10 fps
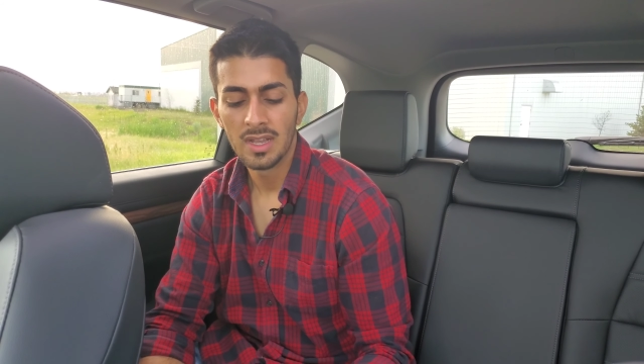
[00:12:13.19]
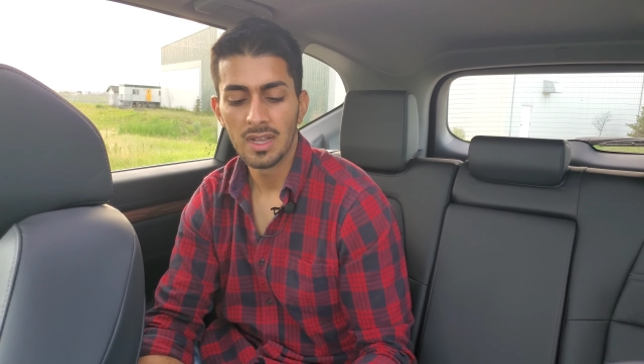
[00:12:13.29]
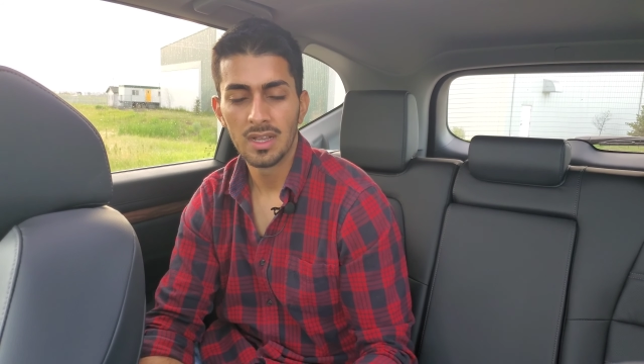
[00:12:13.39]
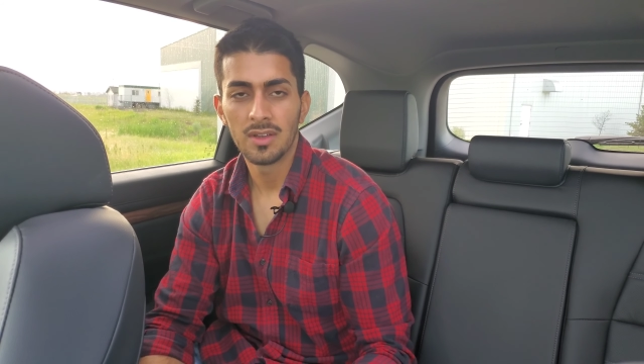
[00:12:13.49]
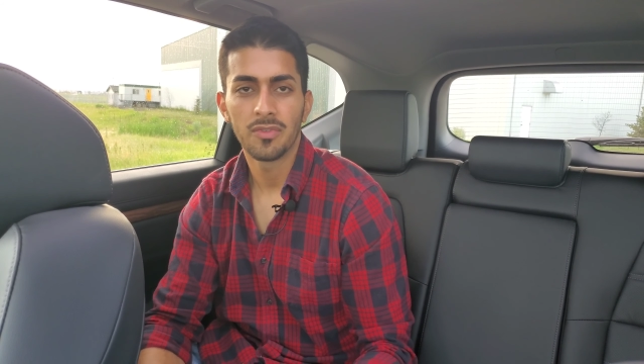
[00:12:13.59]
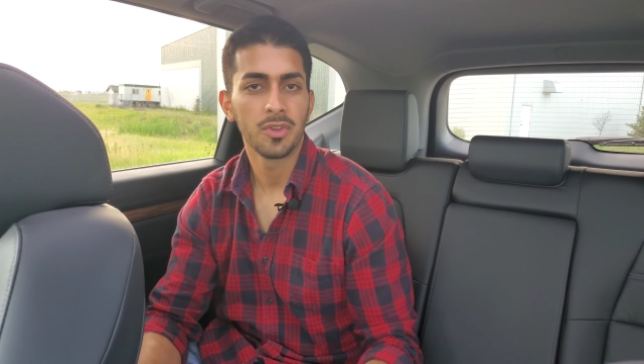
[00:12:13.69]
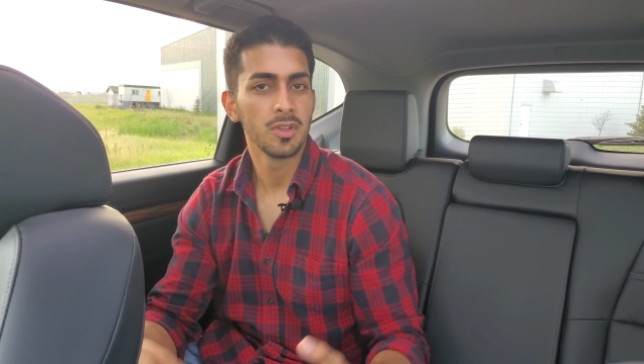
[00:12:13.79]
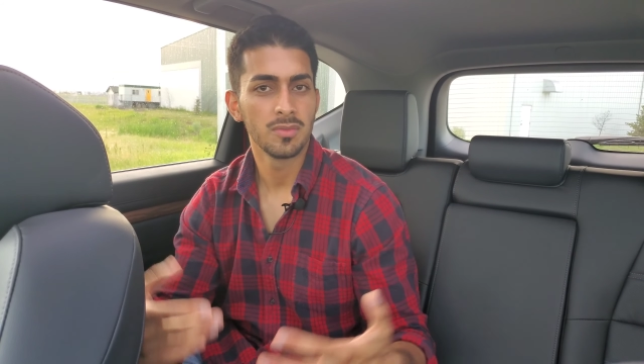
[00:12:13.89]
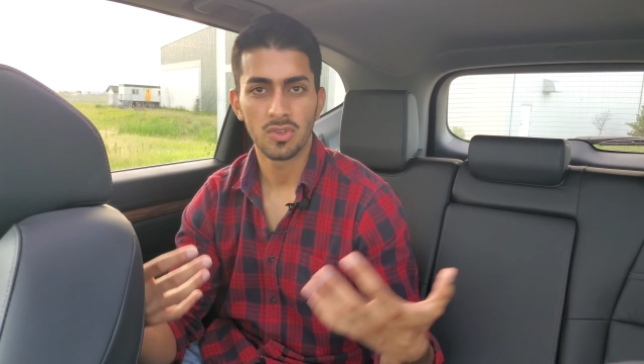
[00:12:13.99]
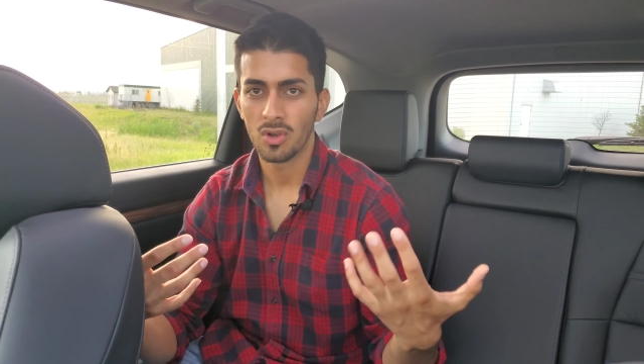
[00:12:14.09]
for
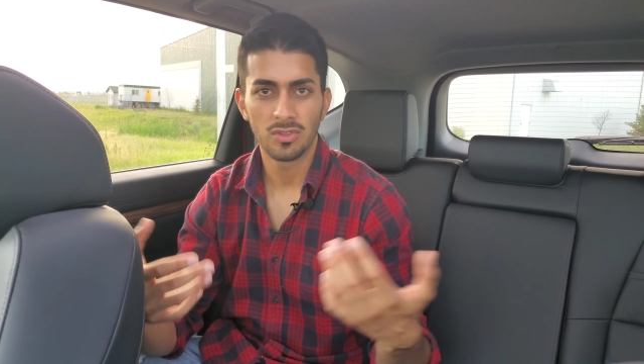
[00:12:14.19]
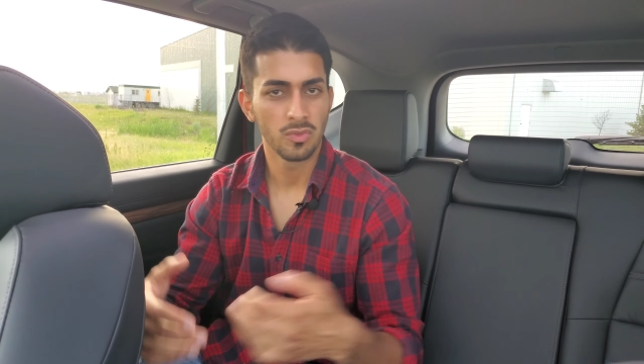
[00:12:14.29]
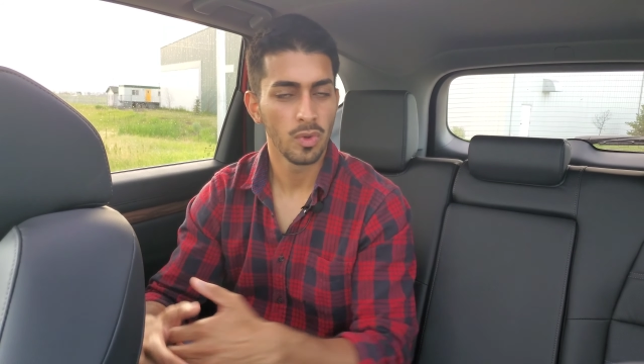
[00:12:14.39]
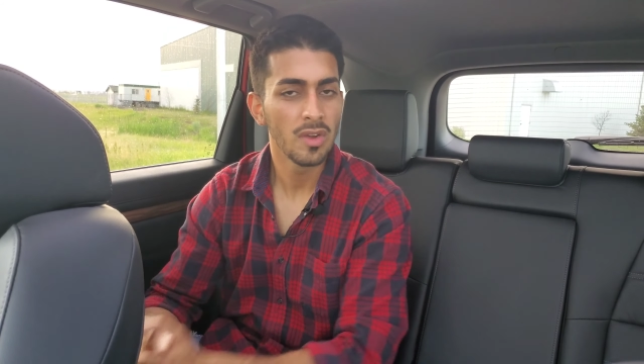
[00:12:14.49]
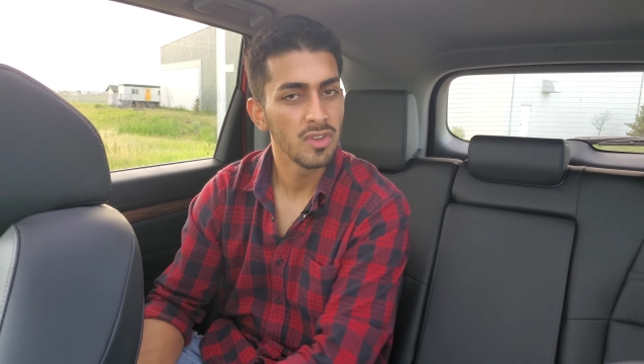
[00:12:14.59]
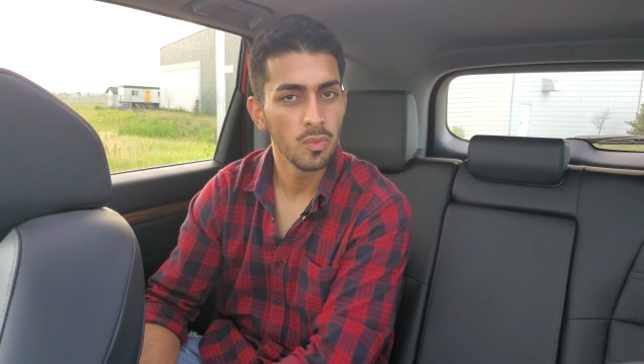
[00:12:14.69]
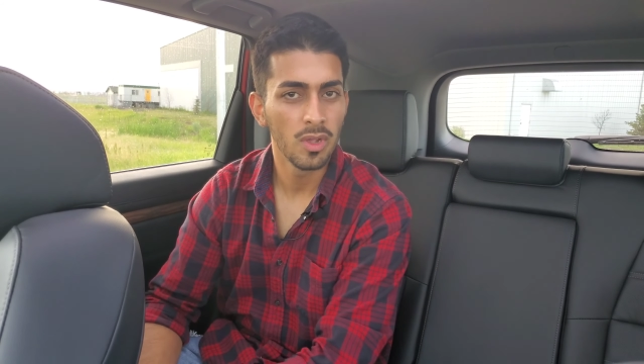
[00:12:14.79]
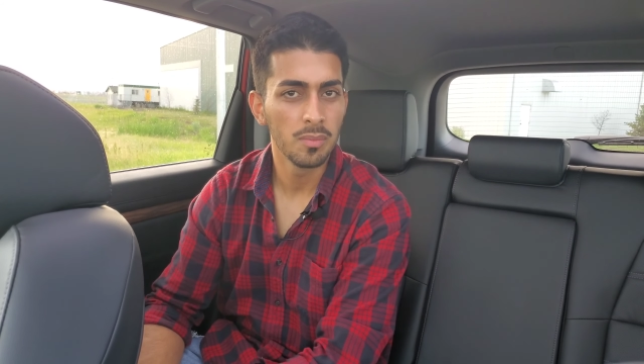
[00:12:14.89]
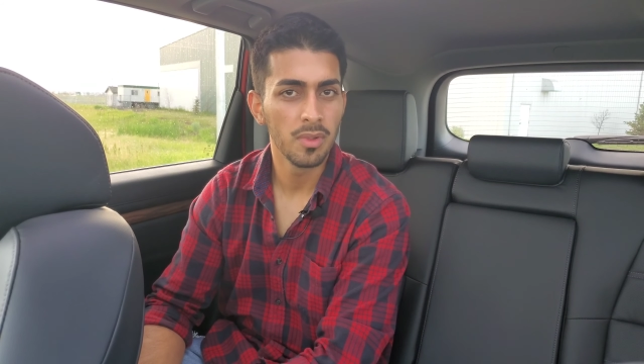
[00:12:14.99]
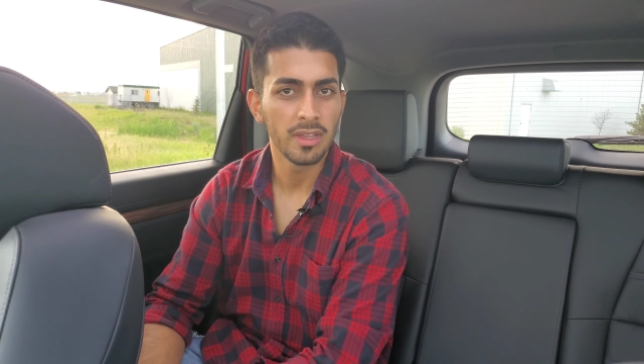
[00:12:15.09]
your chargers, whatever you
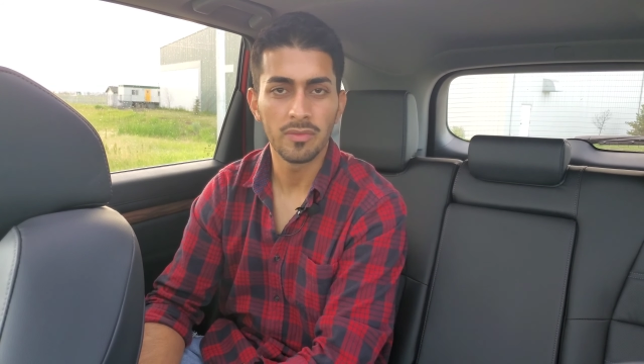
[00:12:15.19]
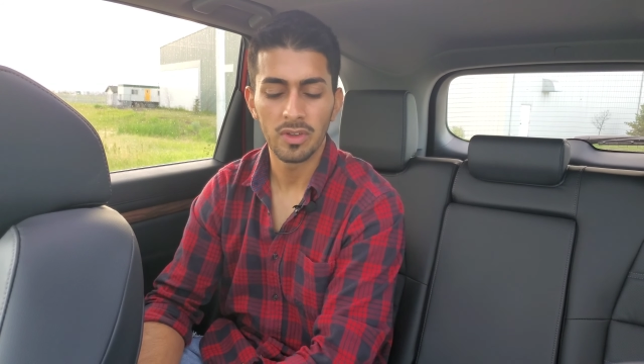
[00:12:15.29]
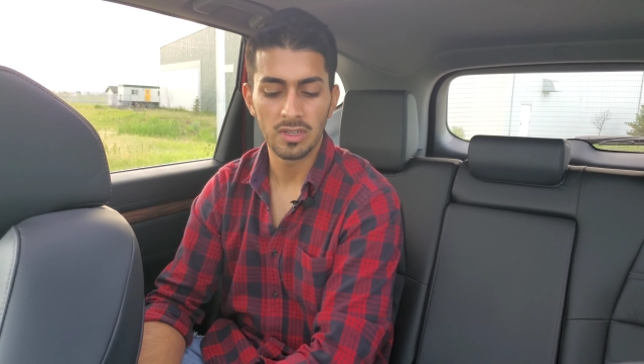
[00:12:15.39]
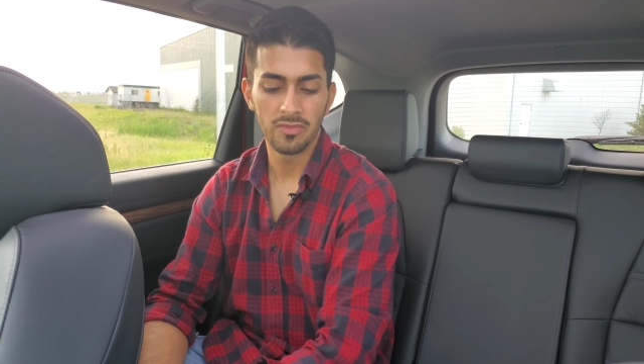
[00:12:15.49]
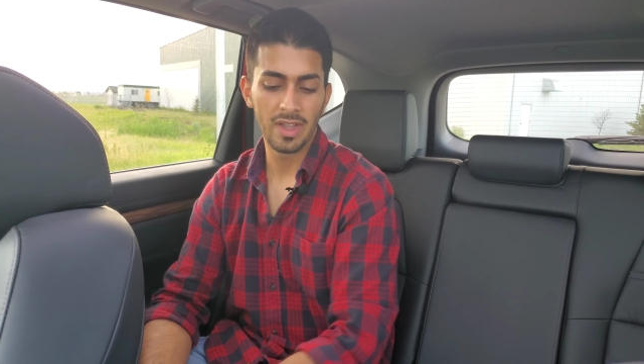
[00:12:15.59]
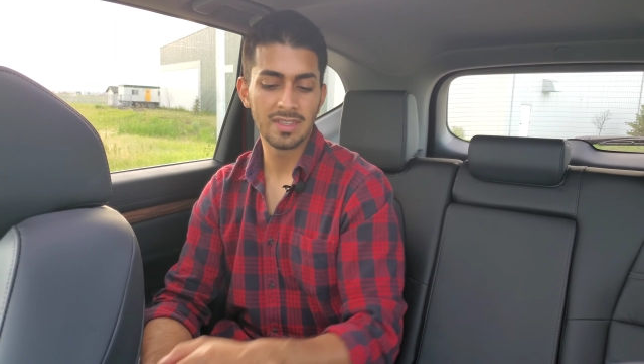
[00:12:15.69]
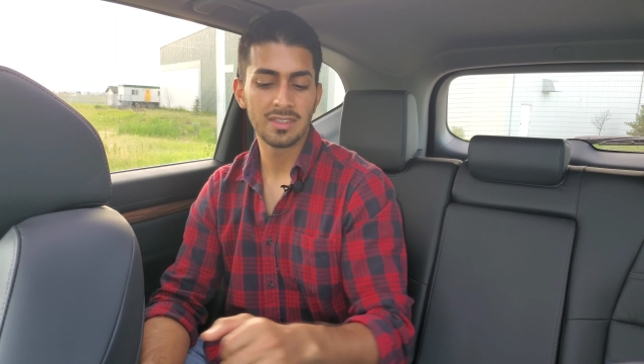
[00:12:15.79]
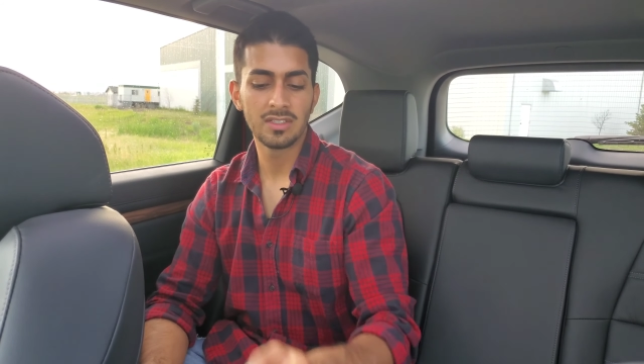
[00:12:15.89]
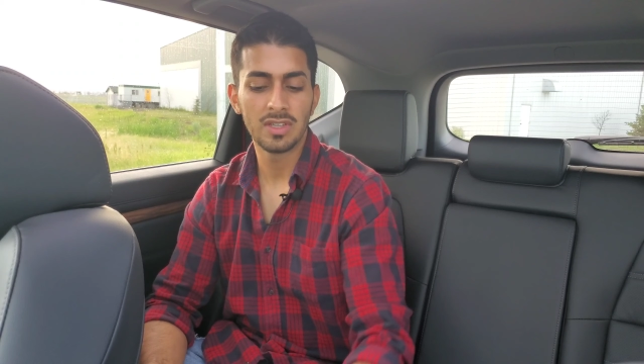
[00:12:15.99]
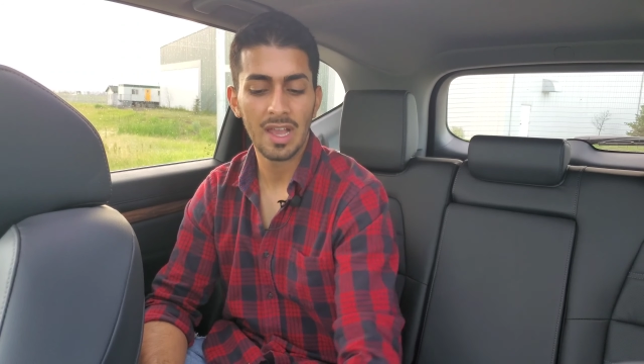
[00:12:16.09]
want to plug in for your devices.